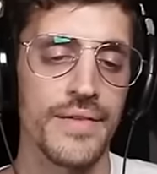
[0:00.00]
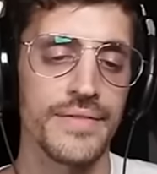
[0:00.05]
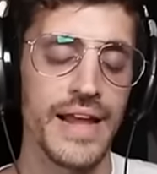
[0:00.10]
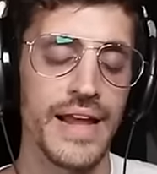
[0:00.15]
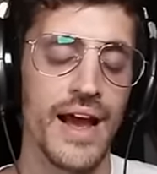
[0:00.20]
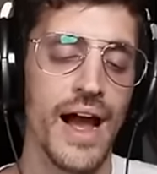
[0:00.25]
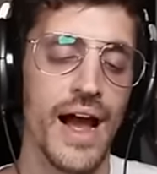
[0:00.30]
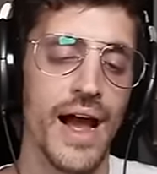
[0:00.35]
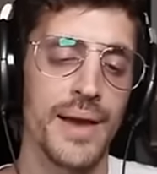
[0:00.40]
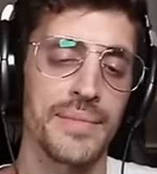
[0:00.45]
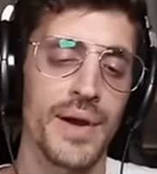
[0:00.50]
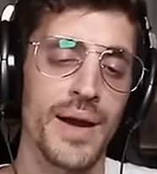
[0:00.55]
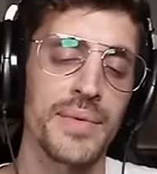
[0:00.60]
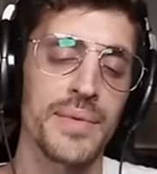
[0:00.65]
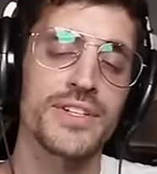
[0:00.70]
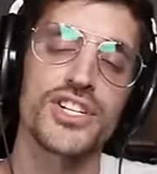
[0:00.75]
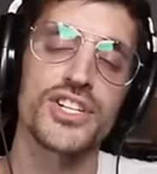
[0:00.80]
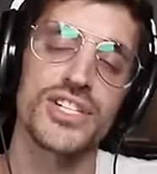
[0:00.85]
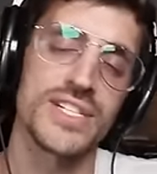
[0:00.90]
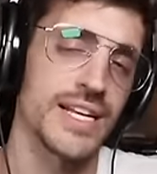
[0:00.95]
Now,
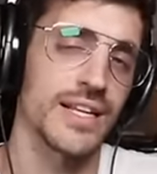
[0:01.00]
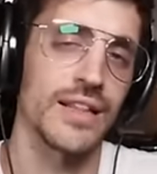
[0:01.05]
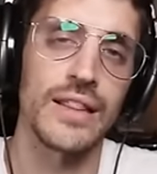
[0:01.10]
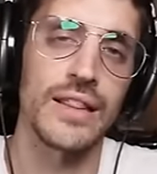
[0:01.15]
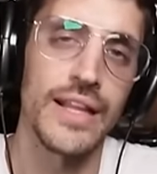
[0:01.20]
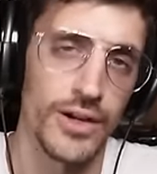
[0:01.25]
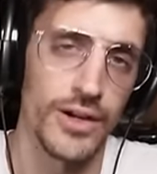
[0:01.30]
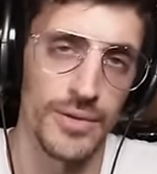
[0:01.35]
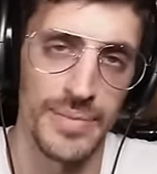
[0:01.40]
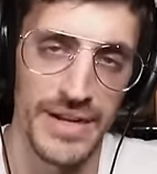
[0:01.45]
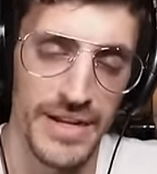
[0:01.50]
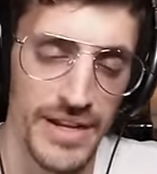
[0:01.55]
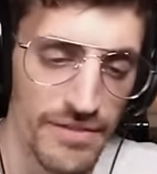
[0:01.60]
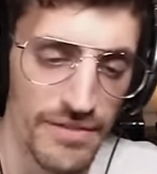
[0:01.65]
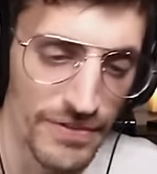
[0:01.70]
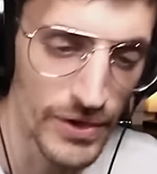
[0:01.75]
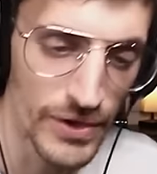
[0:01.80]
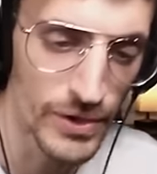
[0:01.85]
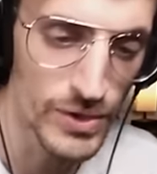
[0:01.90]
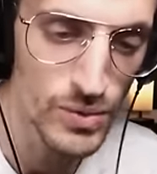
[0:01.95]
I'm just a little bit
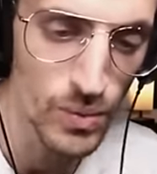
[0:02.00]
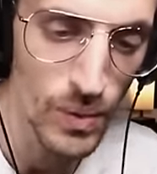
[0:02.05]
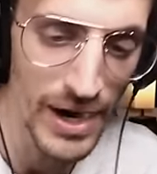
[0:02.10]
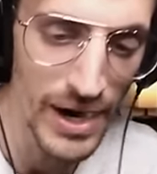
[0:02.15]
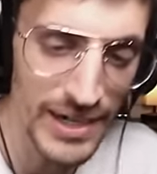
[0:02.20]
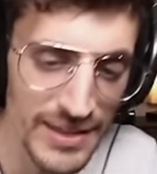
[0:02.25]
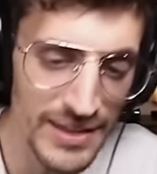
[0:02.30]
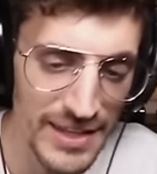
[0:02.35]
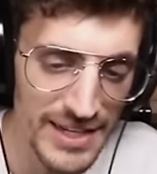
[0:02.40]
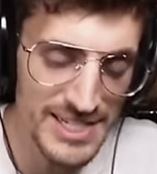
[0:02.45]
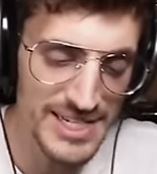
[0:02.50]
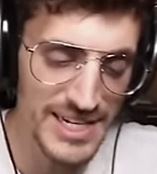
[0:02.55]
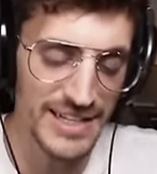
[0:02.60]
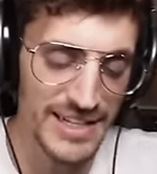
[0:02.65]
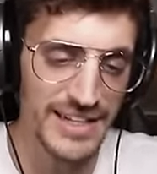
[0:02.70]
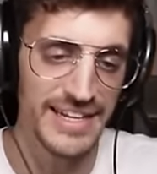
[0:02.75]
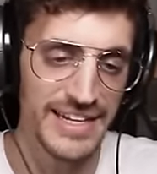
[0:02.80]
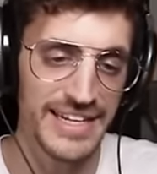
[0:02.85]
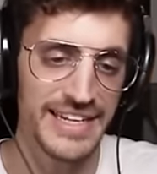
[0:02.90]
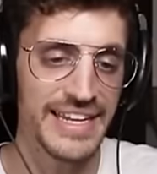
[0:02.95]
confused. Why did they say
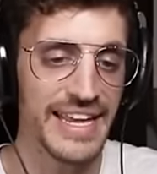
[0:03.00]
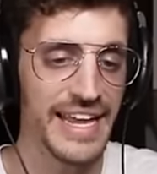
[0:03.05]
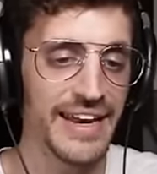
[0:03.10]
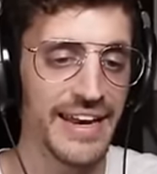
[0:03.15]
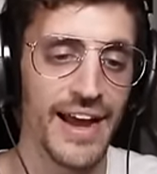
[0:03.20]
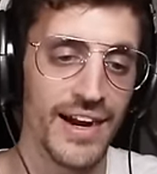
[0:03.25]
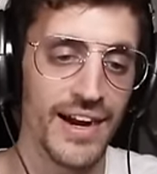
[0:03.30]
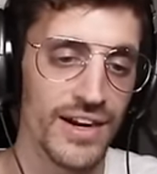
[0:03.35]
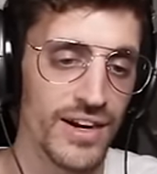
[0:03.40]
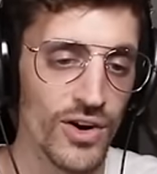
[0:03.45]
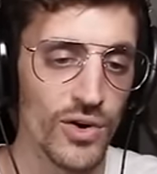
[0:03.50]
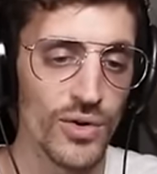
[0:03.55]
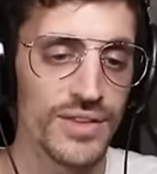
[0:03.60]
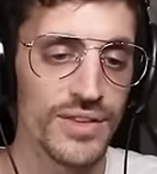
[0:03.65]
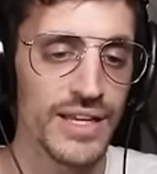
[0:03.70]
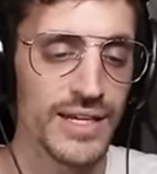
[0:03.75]
that he cannot go with